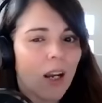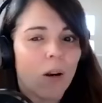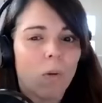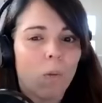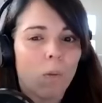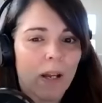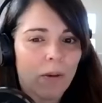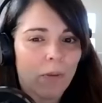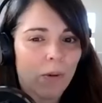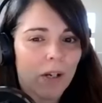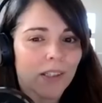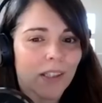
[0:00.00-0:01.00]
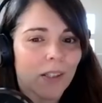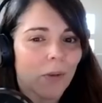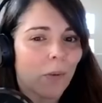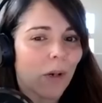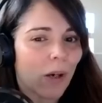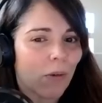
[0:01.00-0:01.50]
When was it?
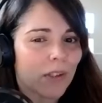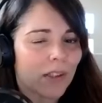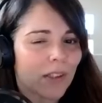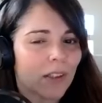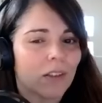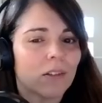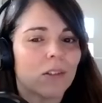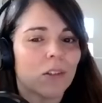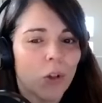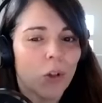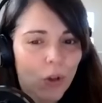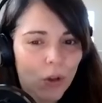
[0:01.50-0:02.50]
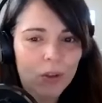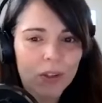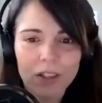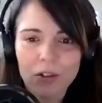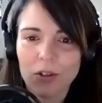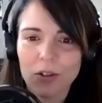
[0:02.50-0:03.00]
Where was it? And who
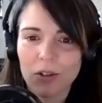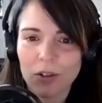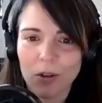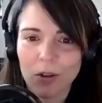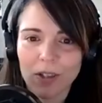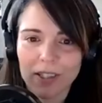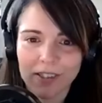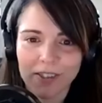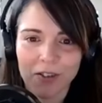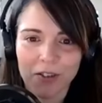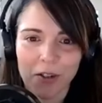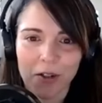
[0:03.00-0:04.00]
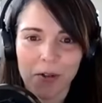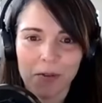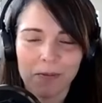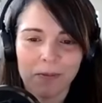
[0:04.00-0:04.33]
did you go listen to?